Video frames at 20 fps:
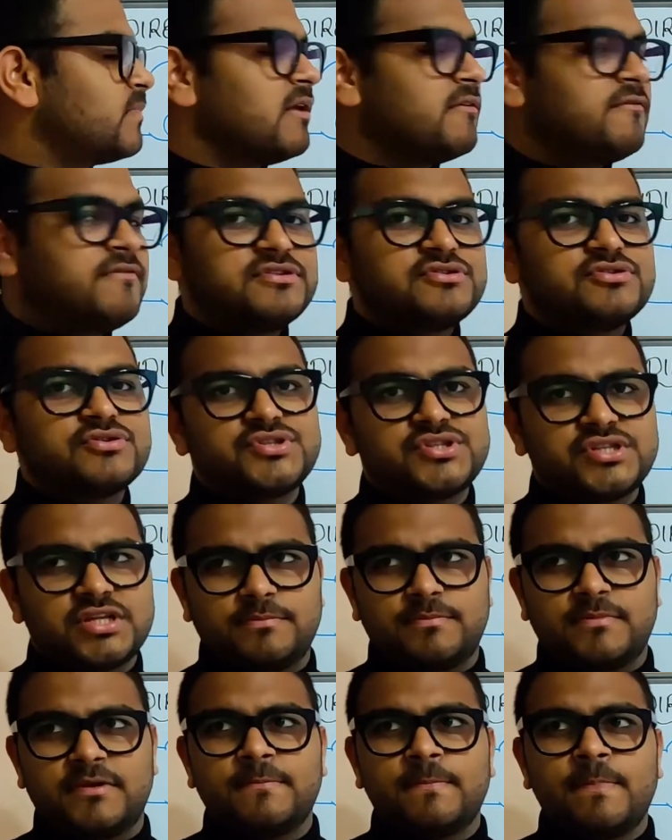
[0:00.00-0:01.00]

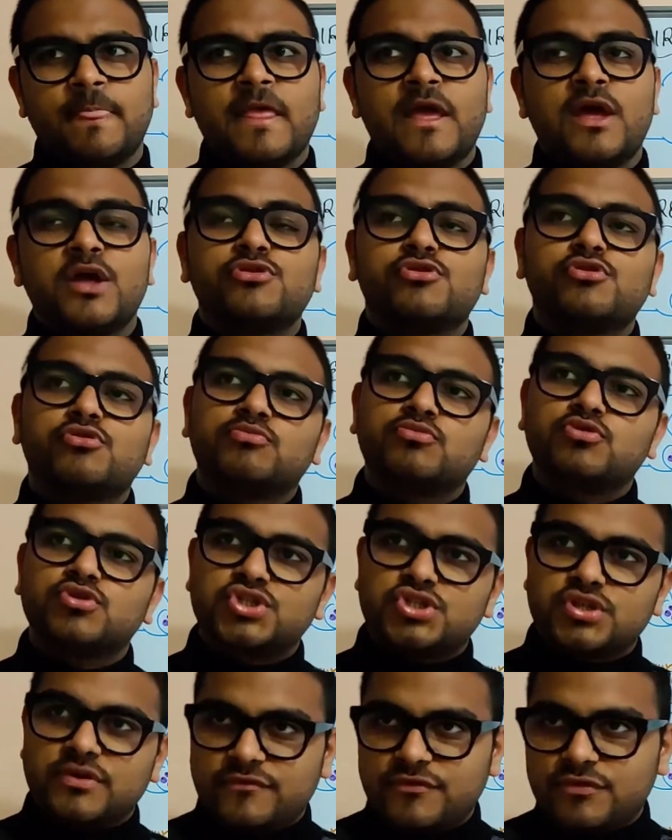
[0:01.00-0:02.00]
Physiostigmine. So
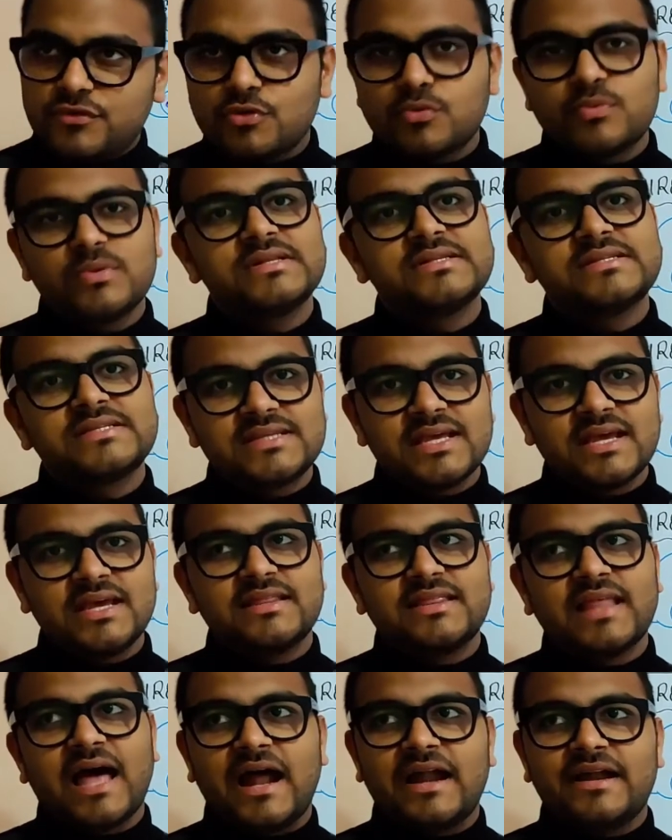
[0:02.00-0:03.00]
most of you will
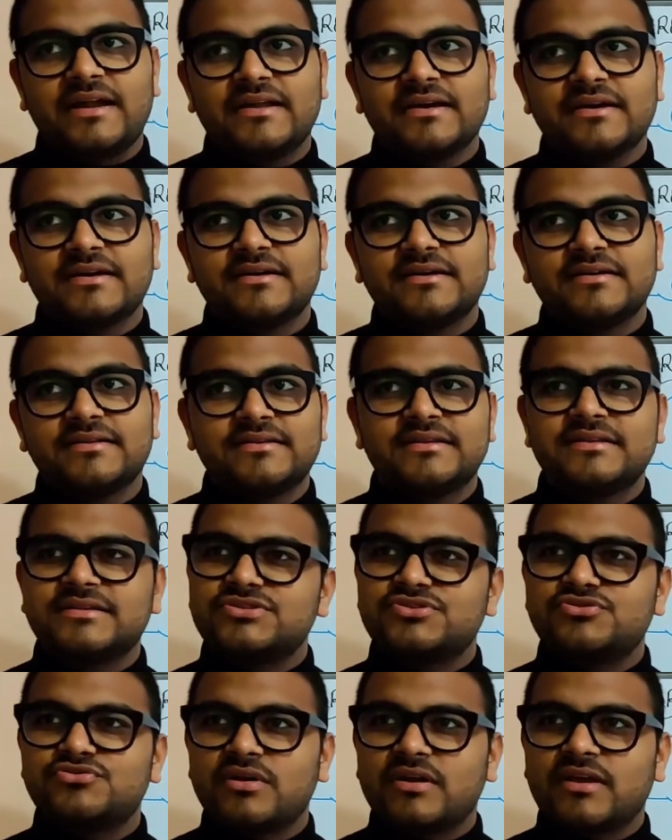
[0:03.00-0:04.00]
say that
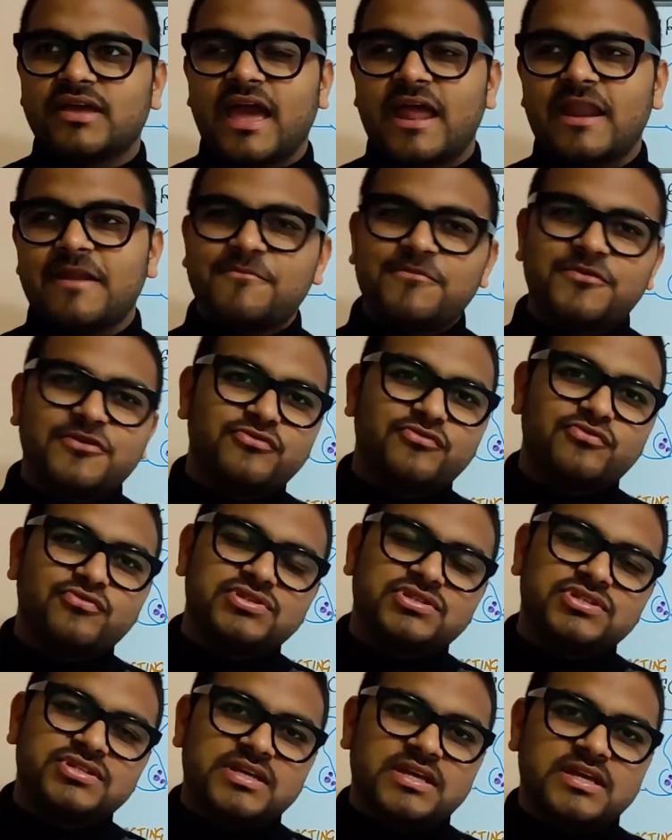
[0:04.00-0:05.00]
this drug can be
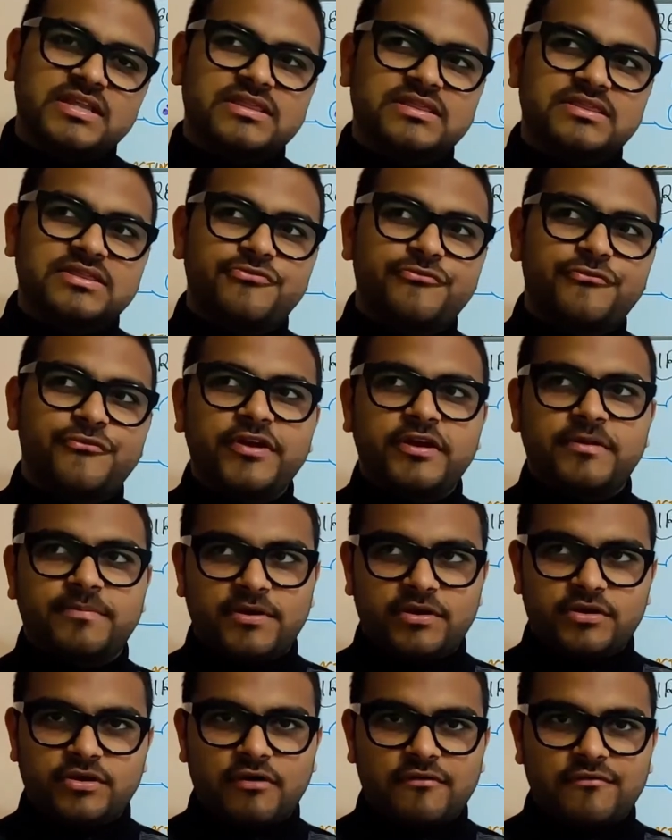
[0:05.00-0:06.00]
used in the
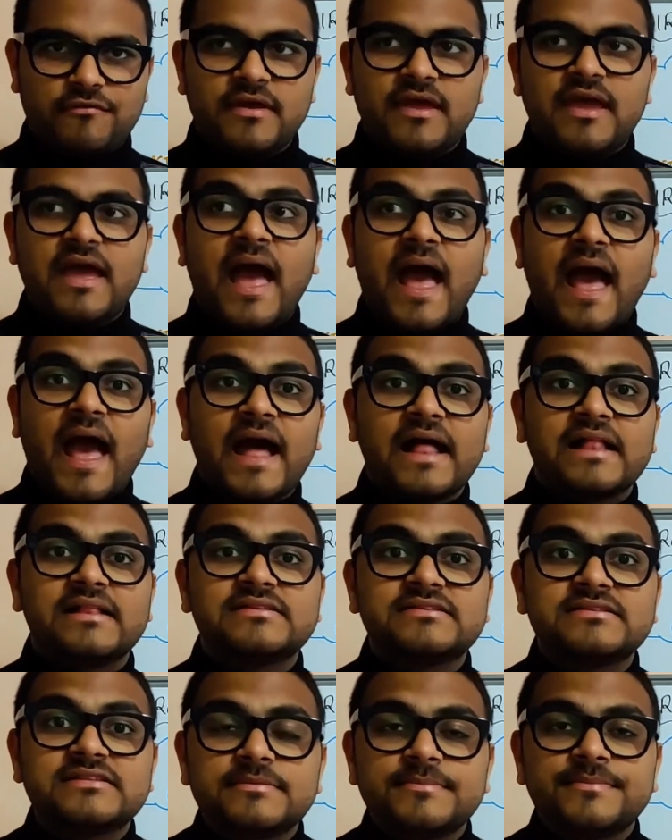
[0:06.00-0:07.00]
treatment of
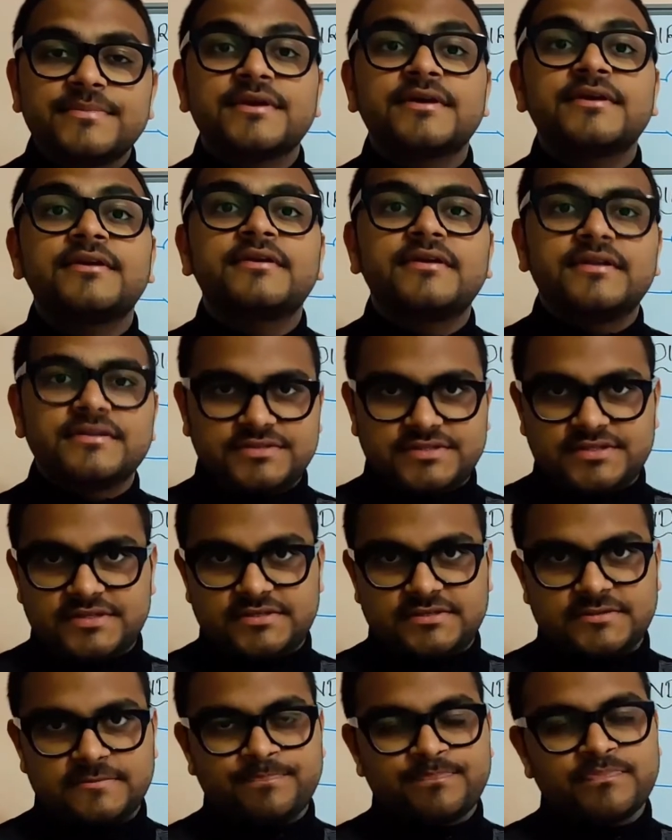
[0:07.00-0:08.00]
Alzheimer's
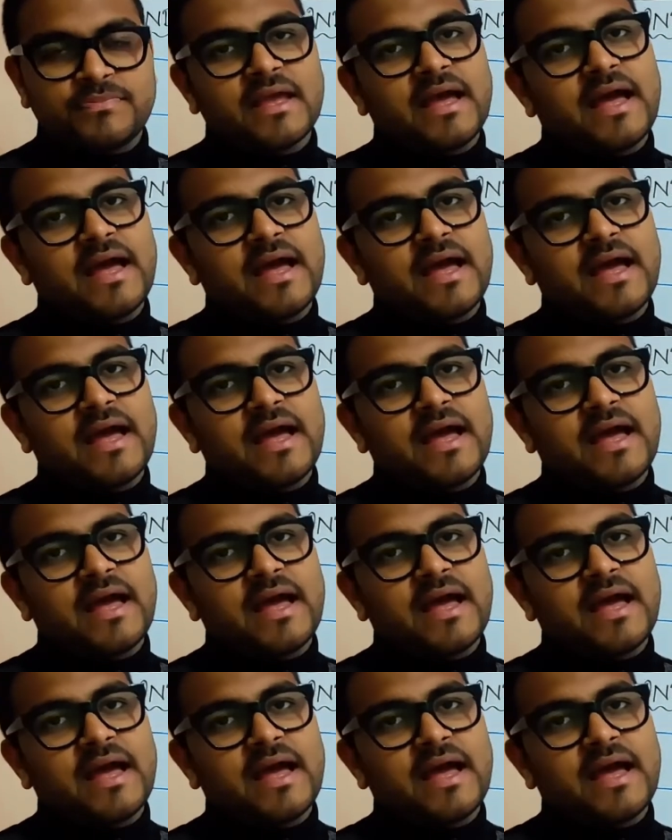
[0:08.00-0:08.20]
disease.